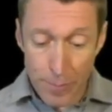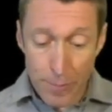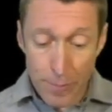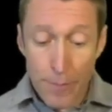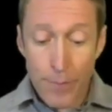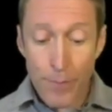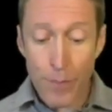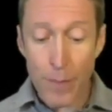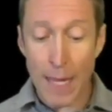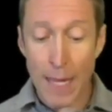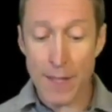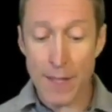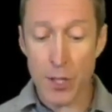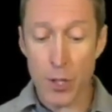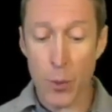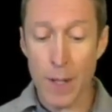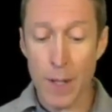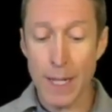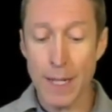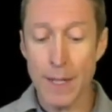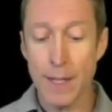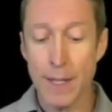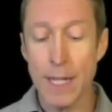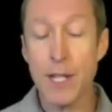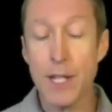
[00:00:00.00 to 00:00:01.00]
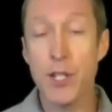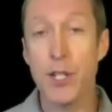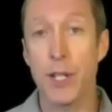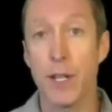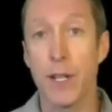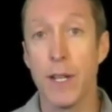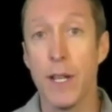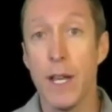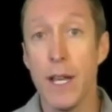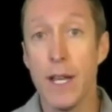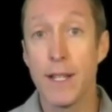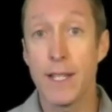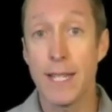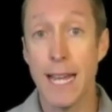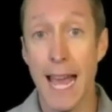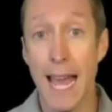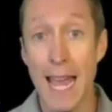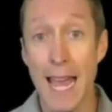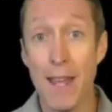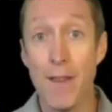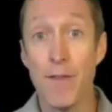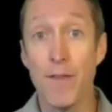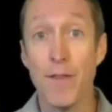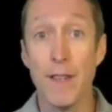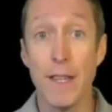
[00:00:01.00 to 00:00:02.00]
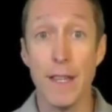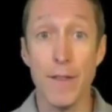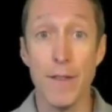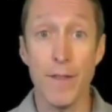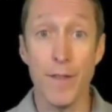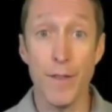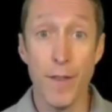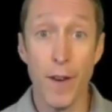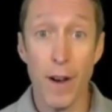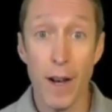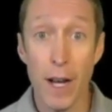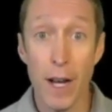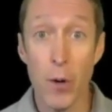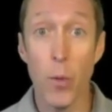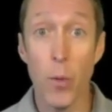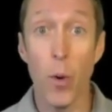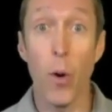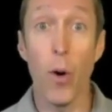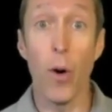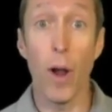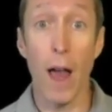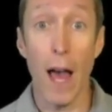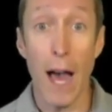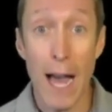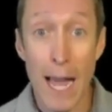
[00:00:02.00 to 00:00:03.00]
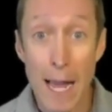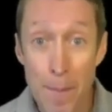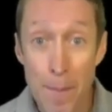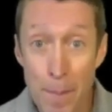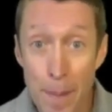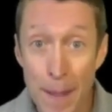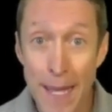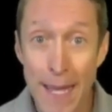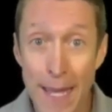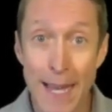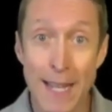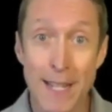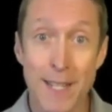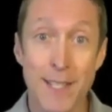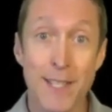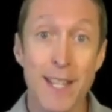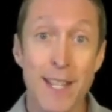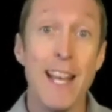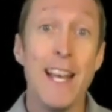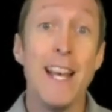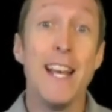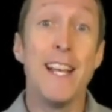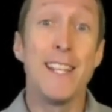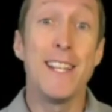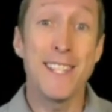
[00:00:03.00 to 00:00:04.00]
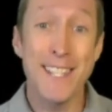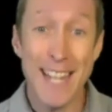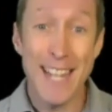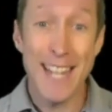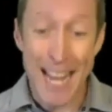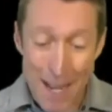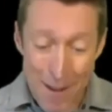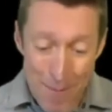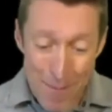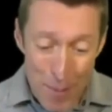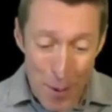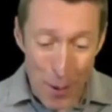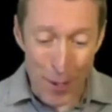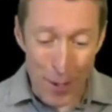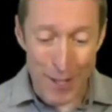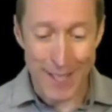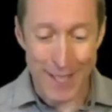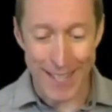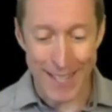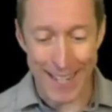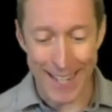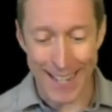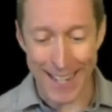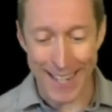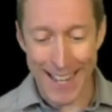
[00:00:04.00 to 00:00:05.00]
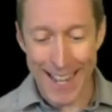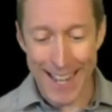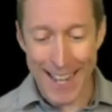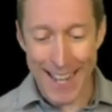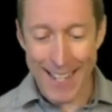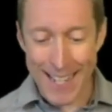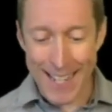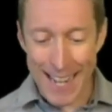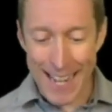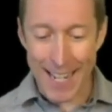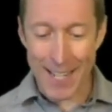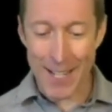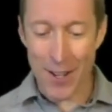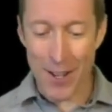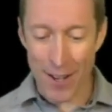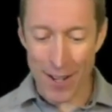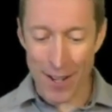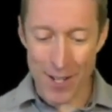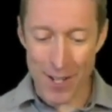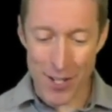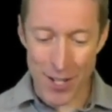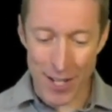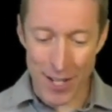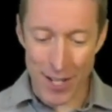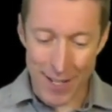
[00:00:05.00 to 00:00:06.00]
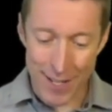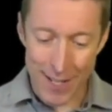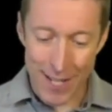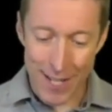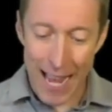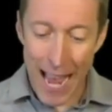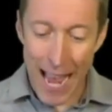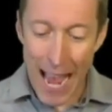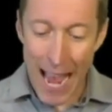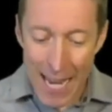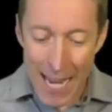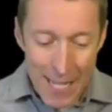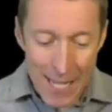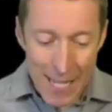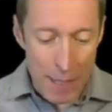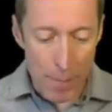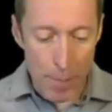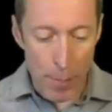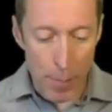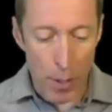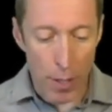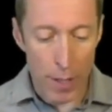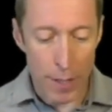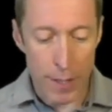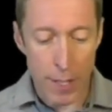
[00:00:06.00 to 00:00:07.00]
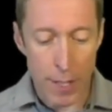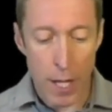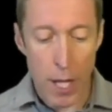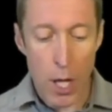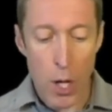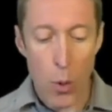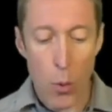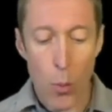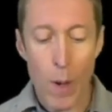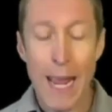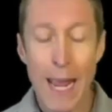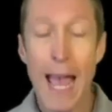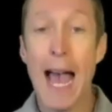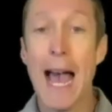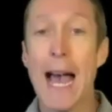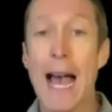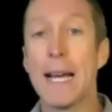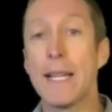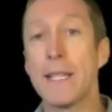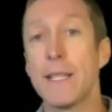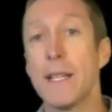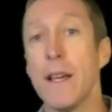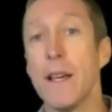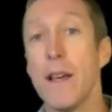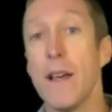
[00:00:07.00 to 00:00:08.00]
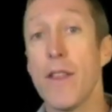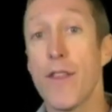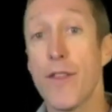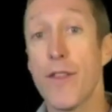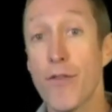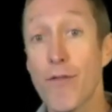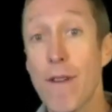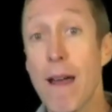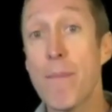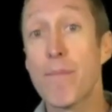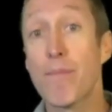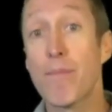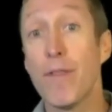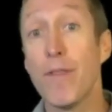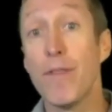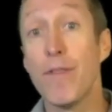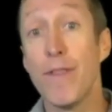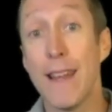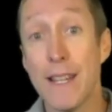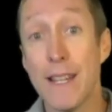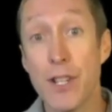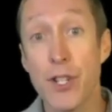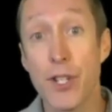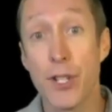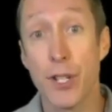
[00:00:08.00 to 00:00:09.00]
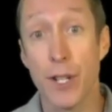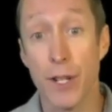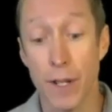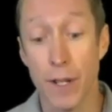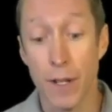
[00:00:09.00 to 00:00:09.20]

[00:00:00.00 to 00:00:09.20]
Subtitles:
And so in addition to AV, firewall, IPS, sandboxing technologies, anti-bot, we add threat prevention,